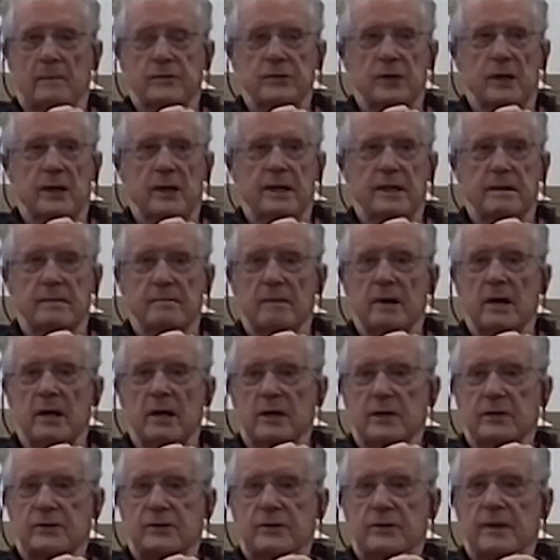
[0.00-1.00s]
I had to
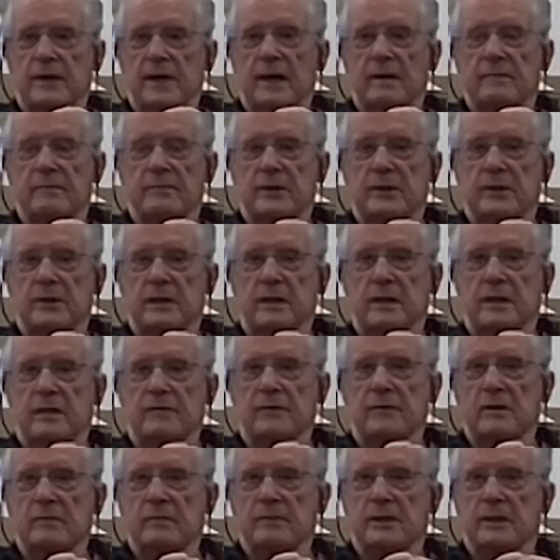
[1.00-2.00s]
monitor that pretty
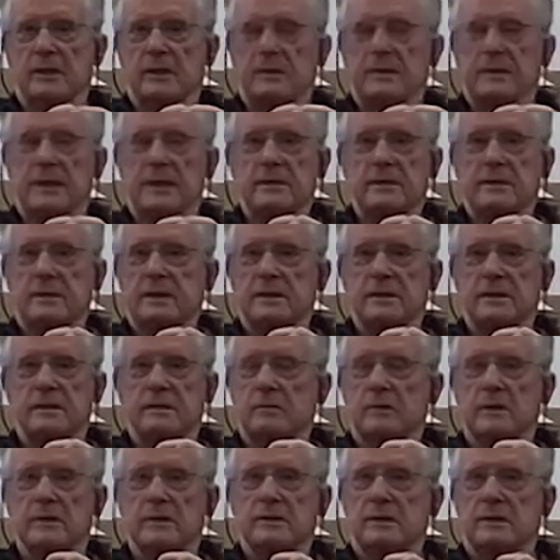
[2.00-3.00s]
carefully, but in Texas, it
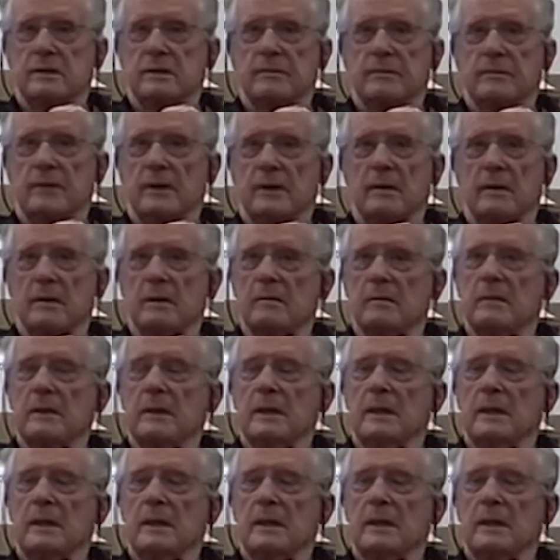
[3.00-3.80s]
wasn't a problem.